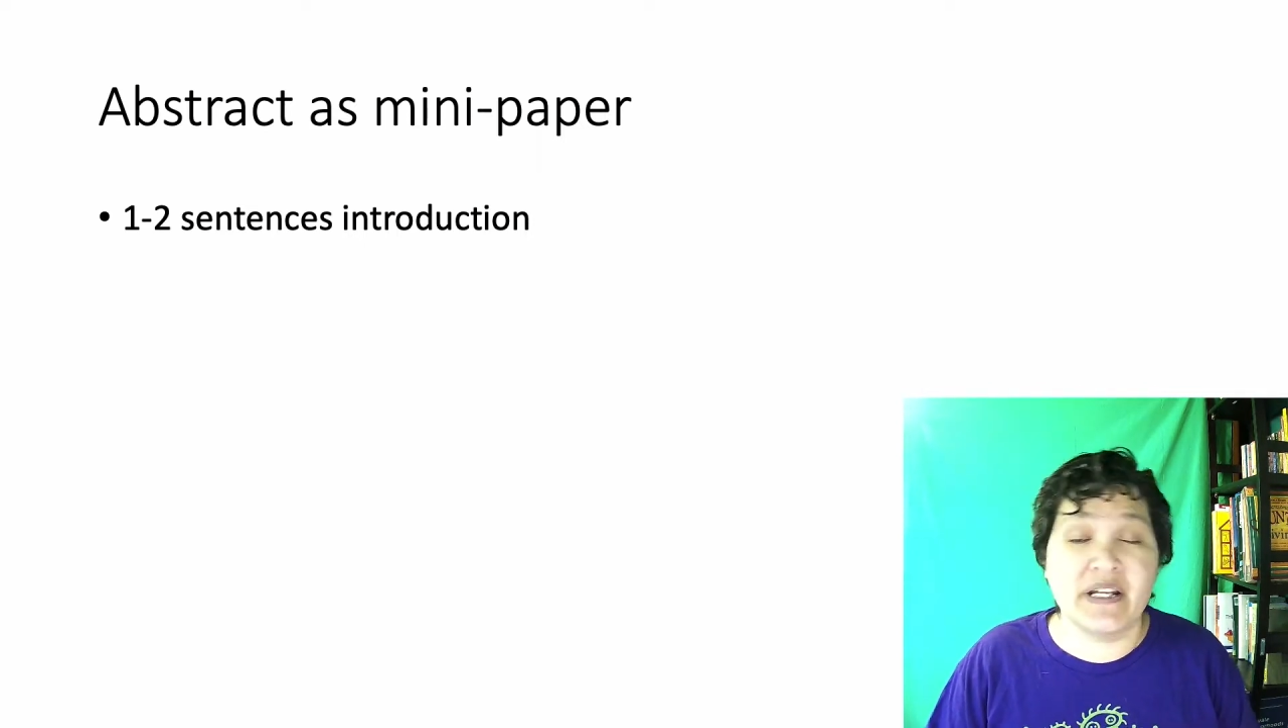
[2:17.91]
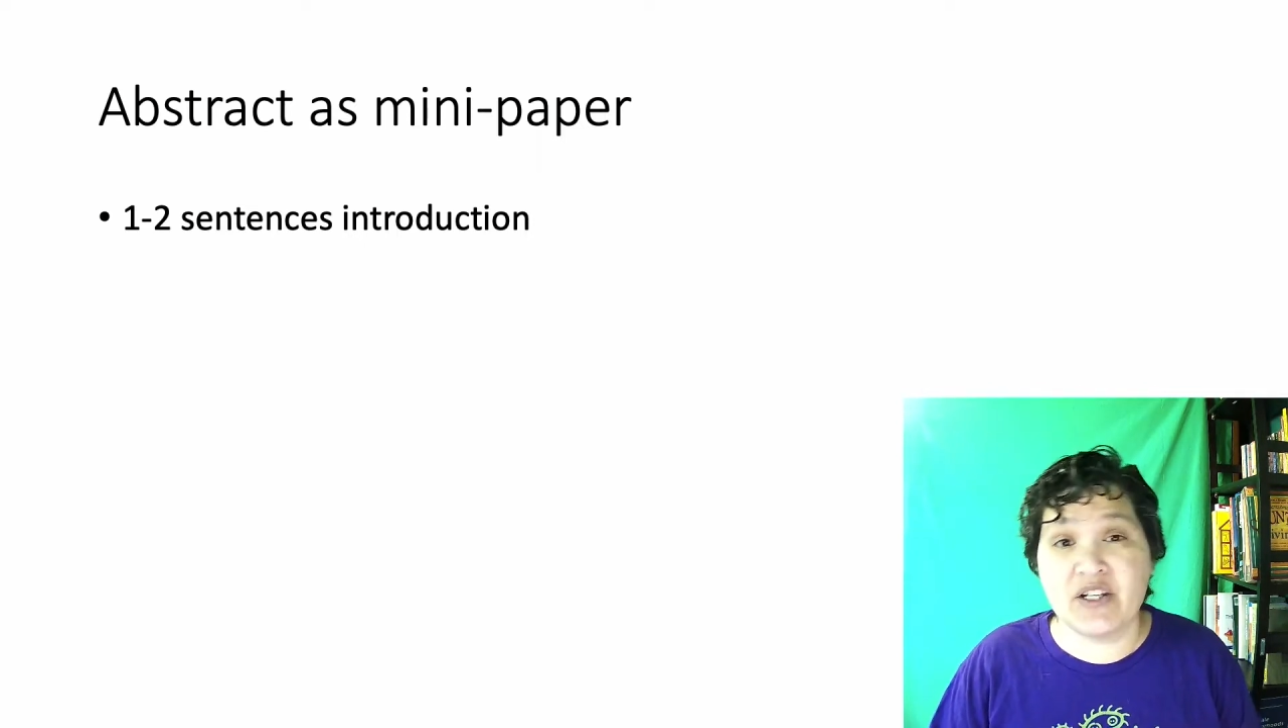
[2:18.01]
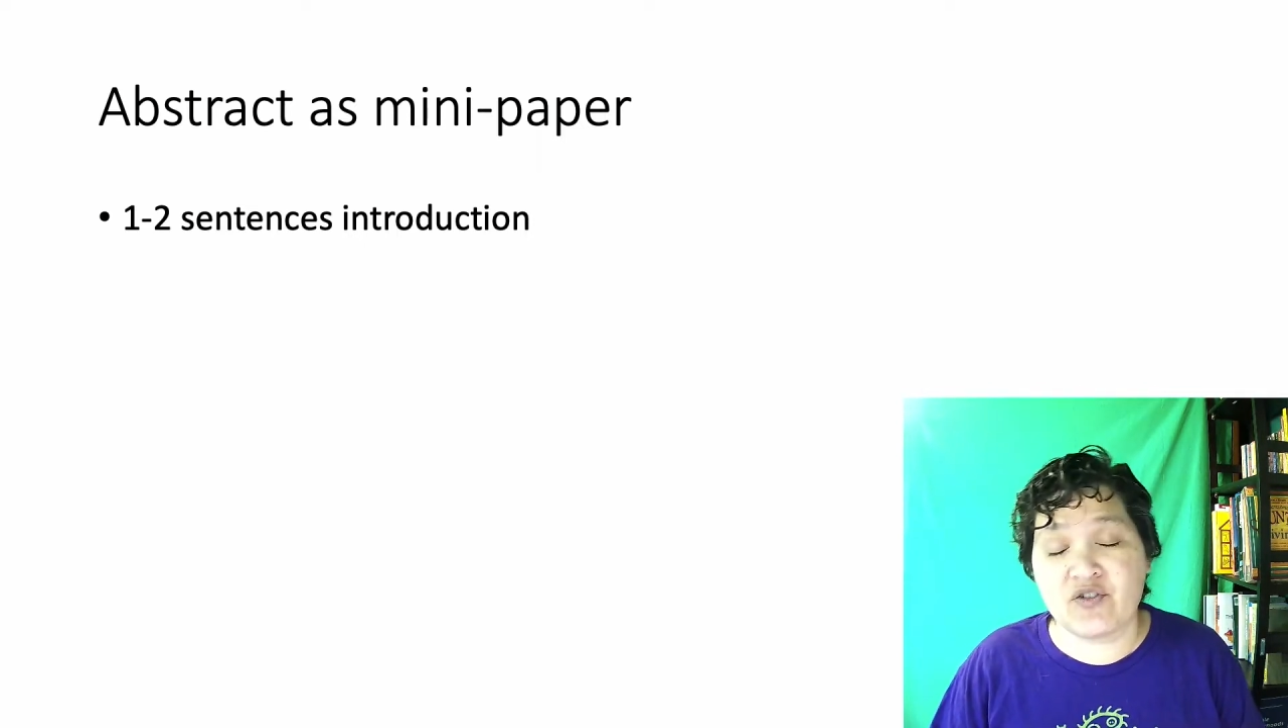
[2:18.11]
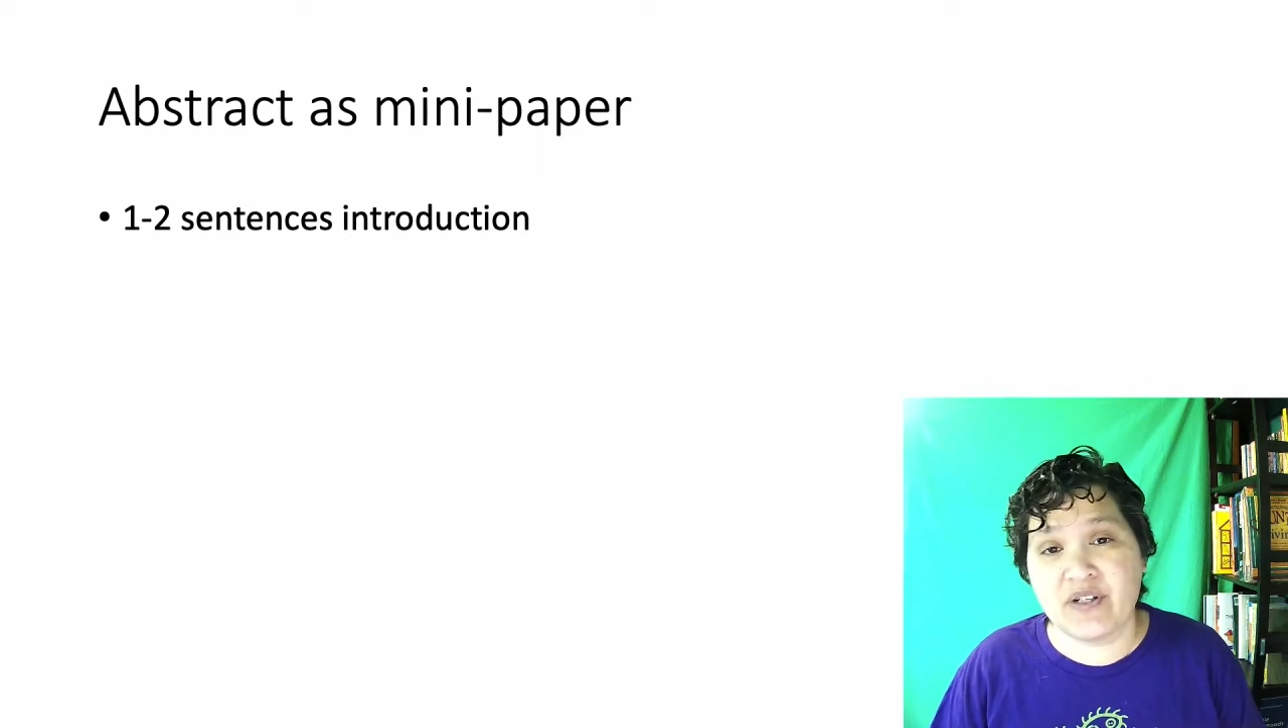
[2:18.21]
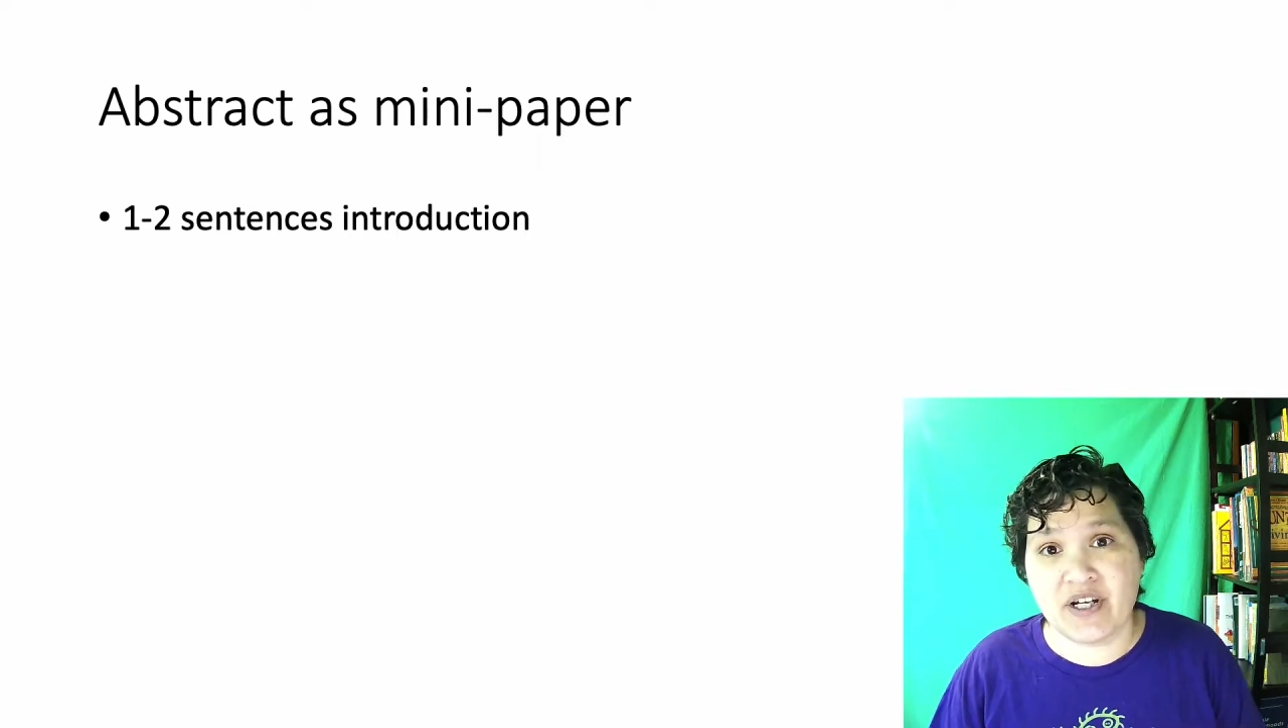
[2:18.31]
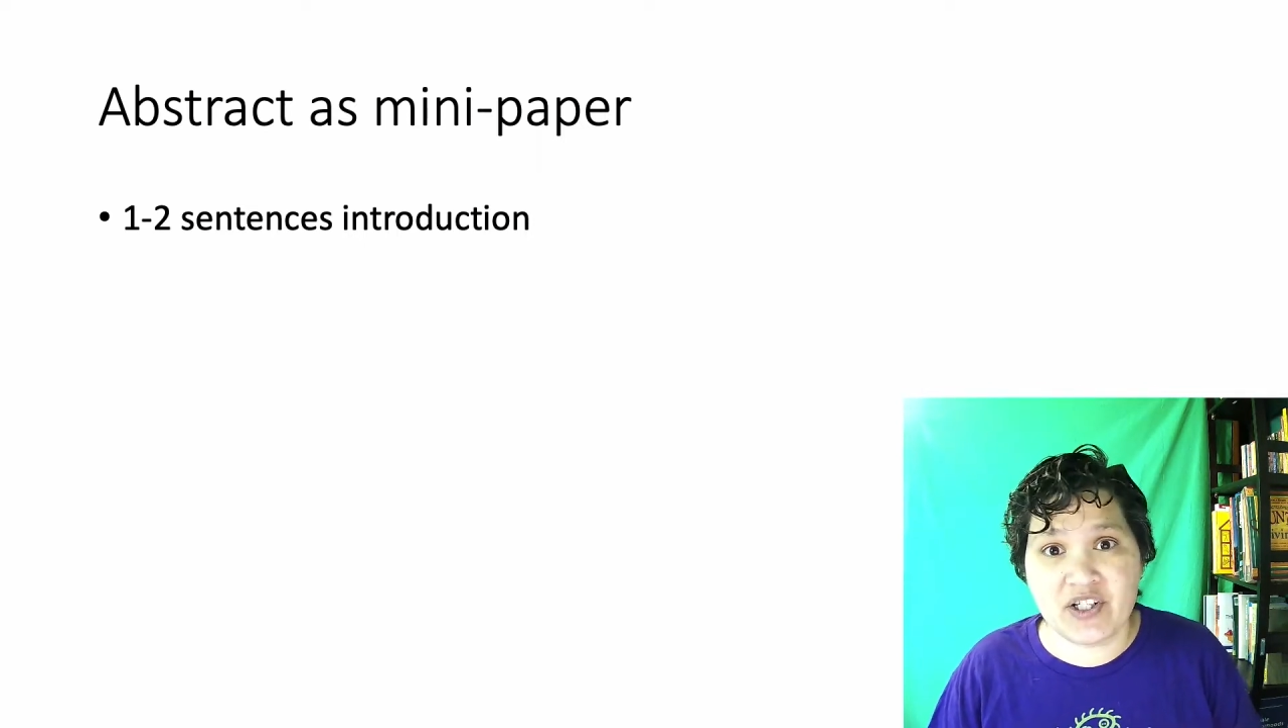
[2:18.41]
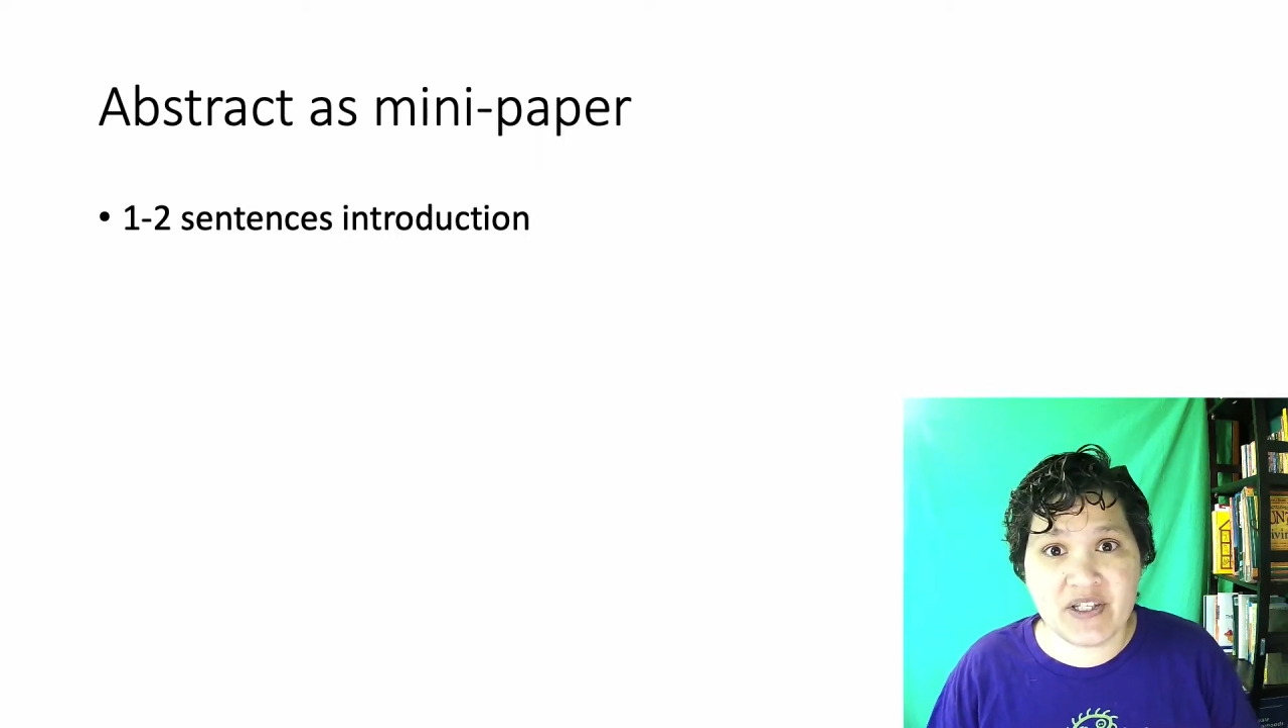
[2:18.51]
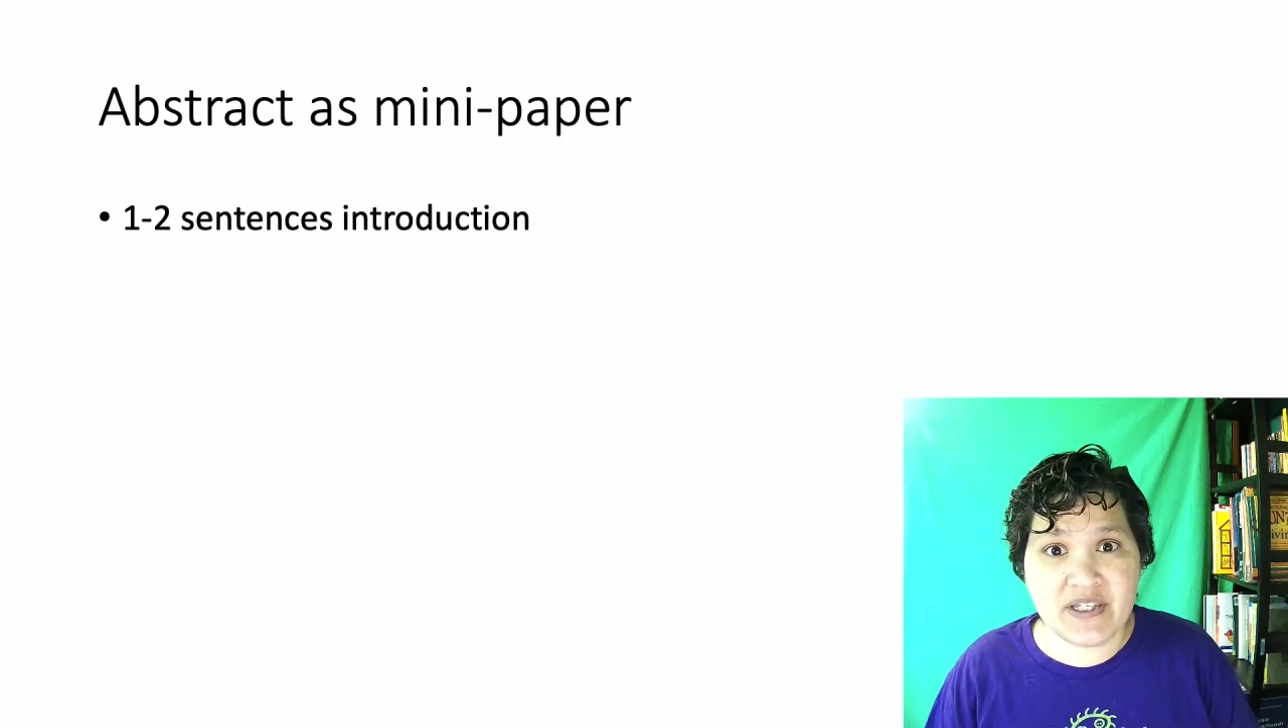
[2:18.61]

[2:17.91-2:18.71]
introduction